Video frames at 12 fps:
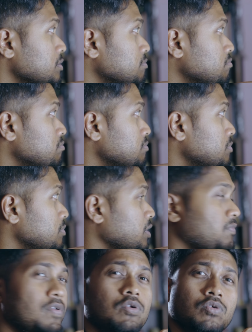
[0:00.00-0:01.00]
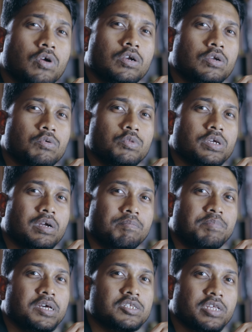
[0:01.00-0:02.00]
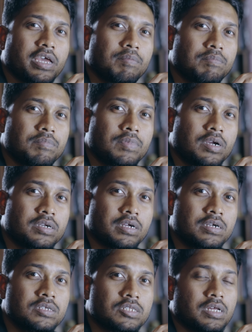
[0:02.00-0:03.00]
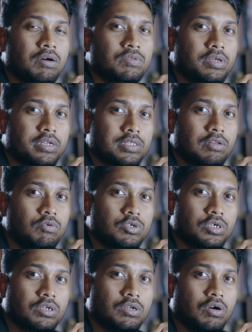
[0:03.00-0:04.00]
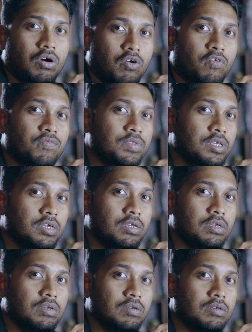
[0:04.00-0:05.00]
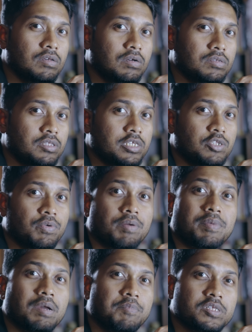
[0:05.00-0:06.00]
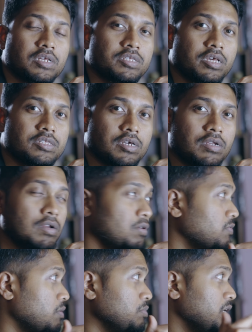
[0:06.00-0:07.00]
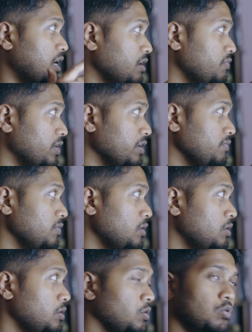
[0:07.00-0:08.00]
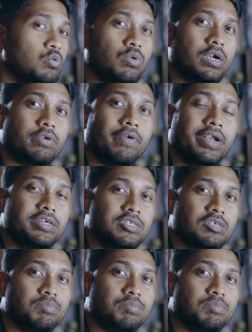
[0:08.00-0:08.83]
If you do not know, the compressed M turns down the resolution of the 61 megapixel sensor from the R5 to a 26